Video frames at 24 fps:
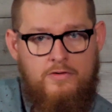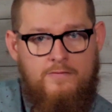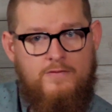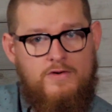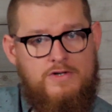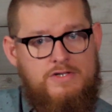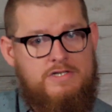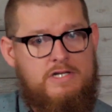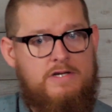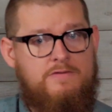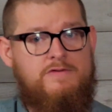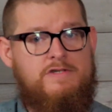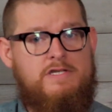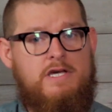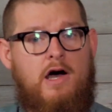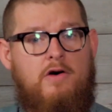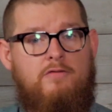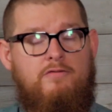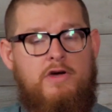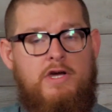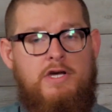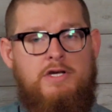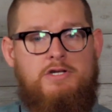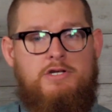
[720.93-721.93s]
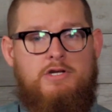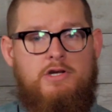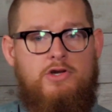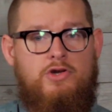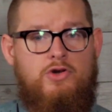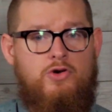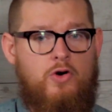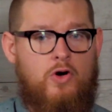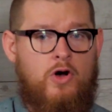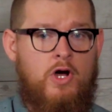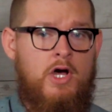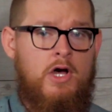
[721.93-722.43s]
you've received
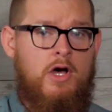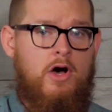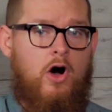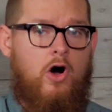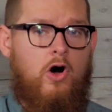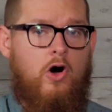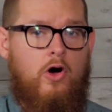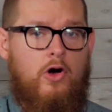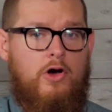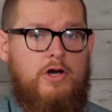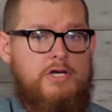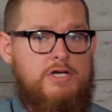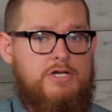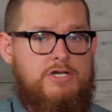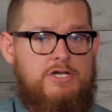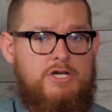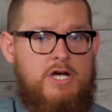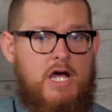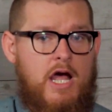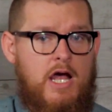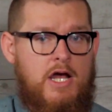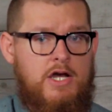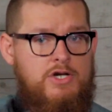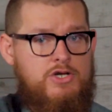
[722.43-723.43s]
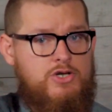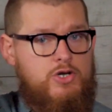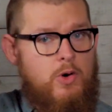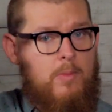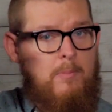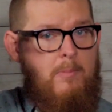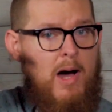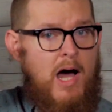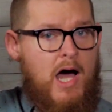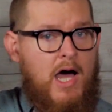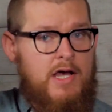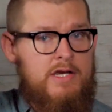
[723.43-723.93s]
salvation, your heart is changed,
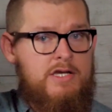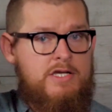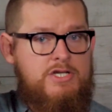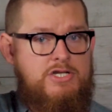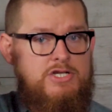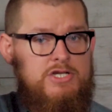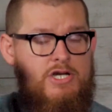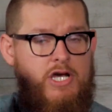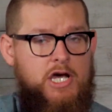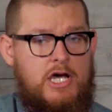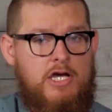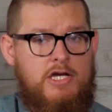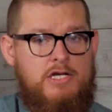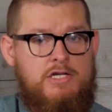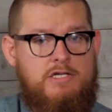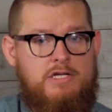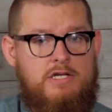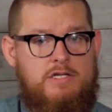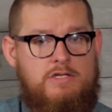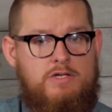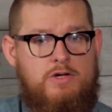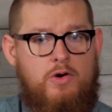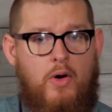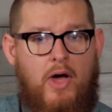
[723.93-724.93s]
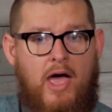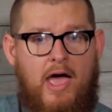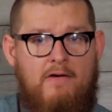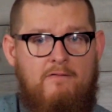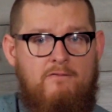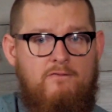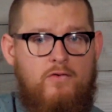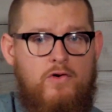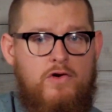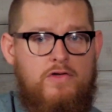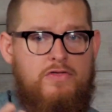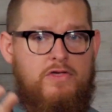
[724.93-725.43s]
your mind is changed, and so
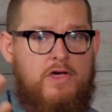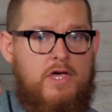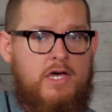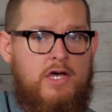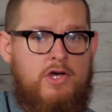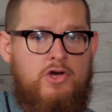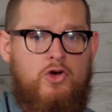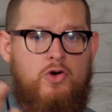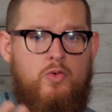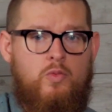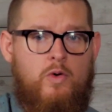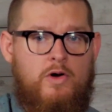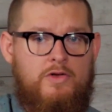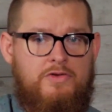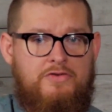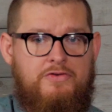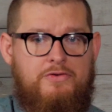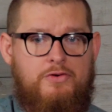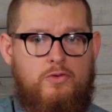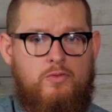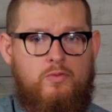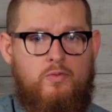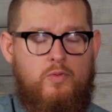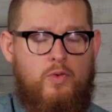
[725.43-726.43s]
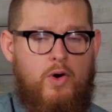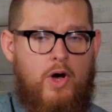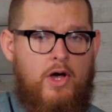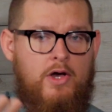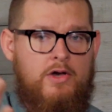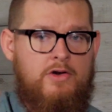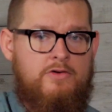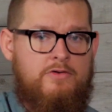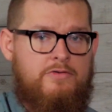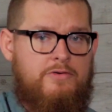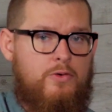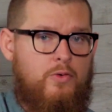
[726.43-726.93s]
everything in you wants to
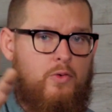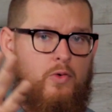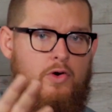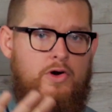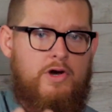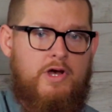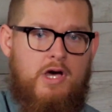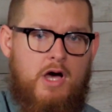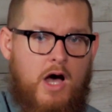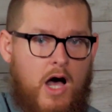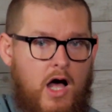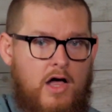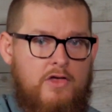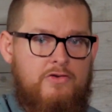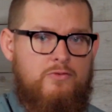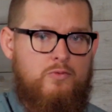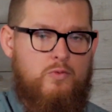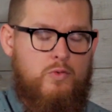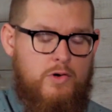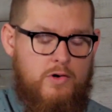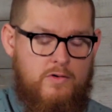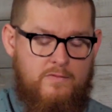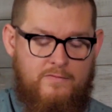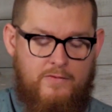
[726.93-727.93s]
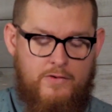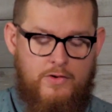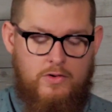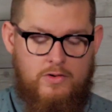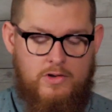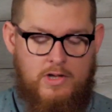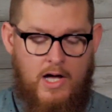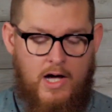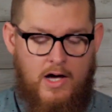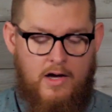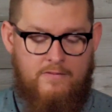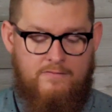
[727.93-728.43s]
run toward God's will for
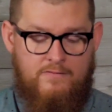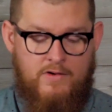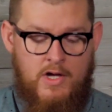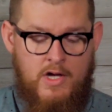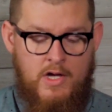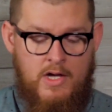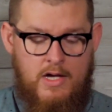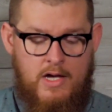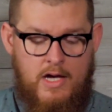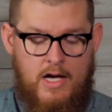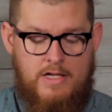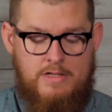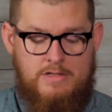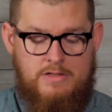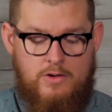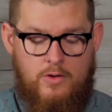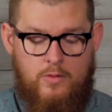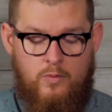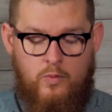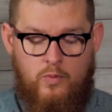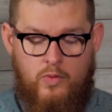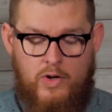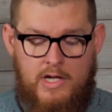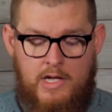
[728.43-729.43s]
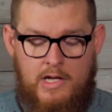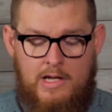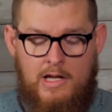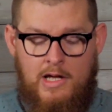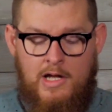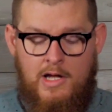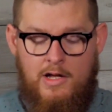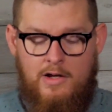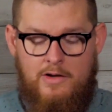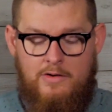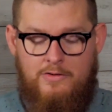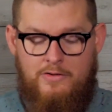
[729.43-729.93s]
your life. And so
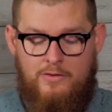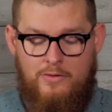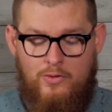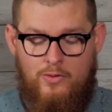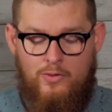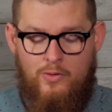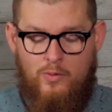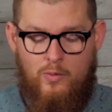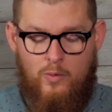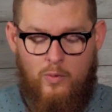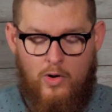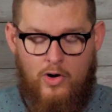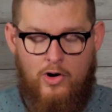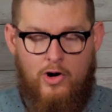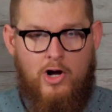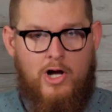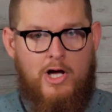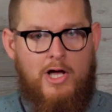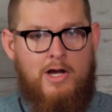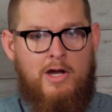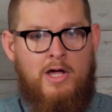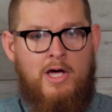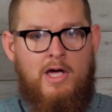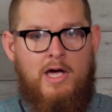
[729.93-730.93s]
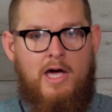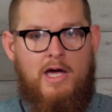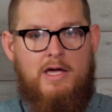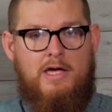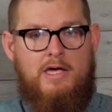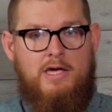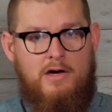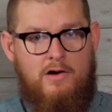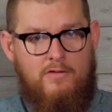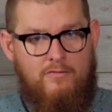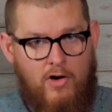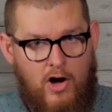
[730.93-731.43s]
we do work and,
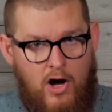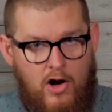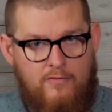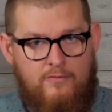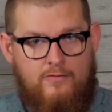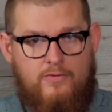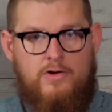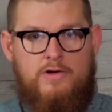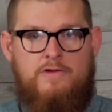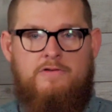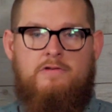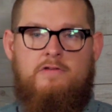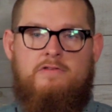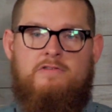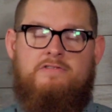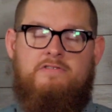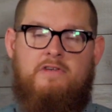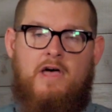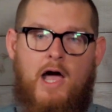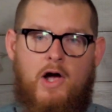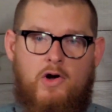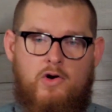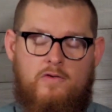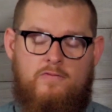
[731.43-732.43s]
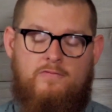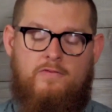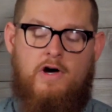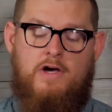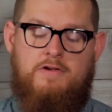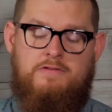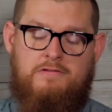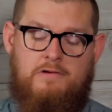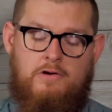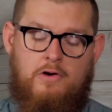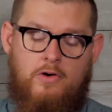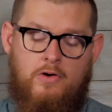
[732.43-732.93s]
and give offerings and
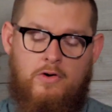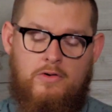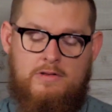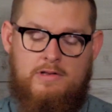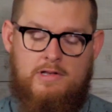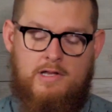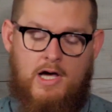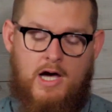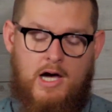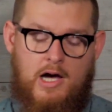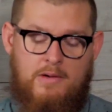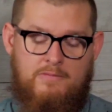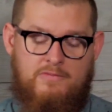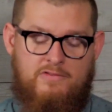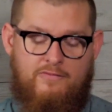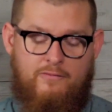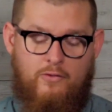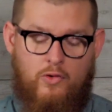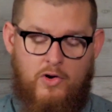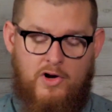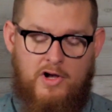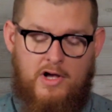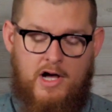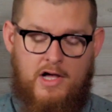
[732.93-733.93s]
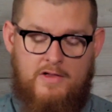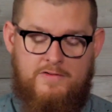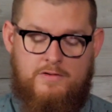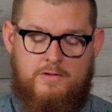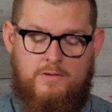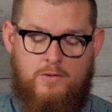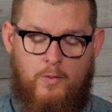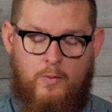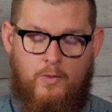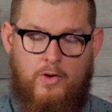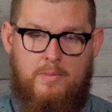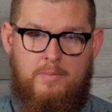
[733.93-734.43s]
sacrifice in our own lives for God's
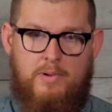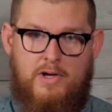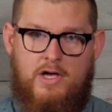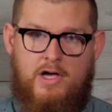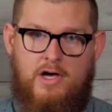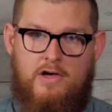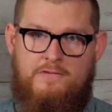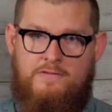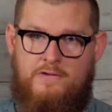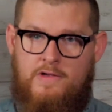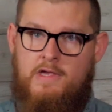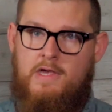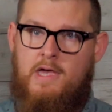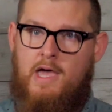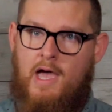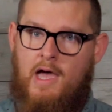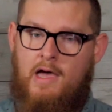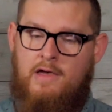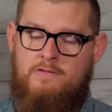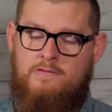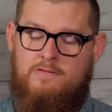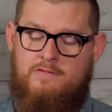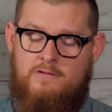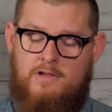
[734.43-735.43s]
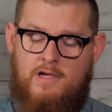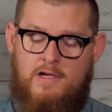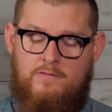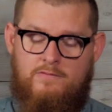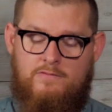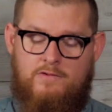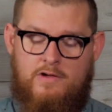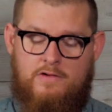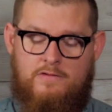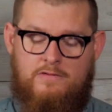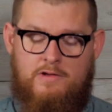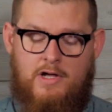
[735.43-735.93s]
glory because He has
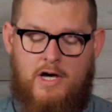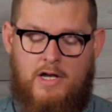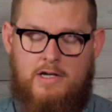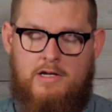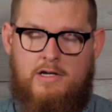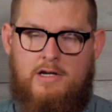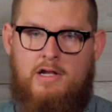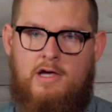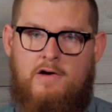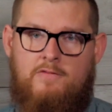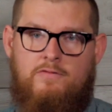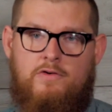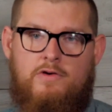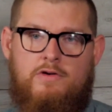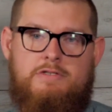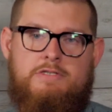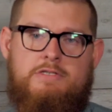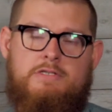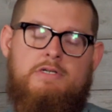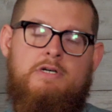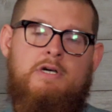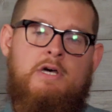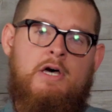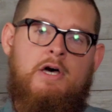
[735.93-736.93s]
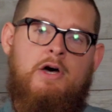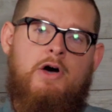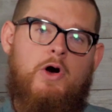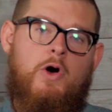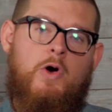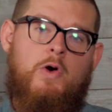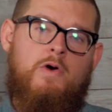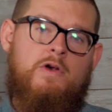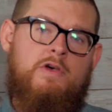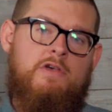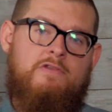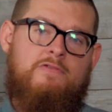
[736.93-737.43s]
saved us, not in an effort to
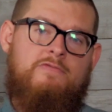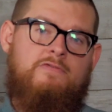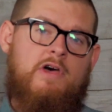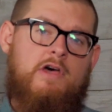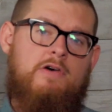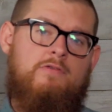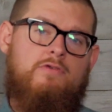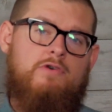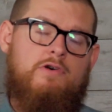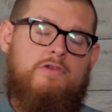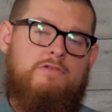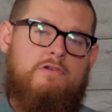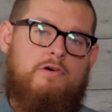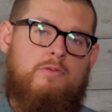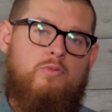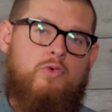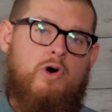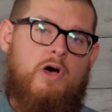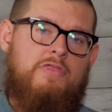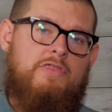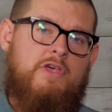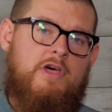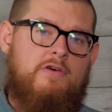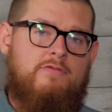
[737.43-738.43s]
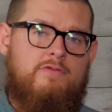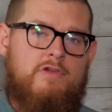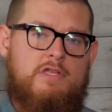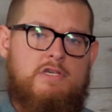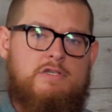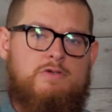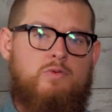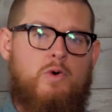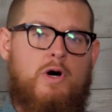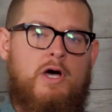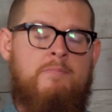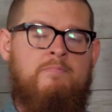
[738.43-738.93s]
earn his favor in some way. Think of it
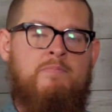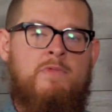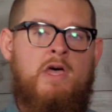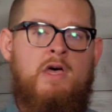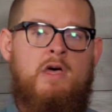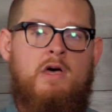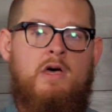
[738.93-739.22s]
this way: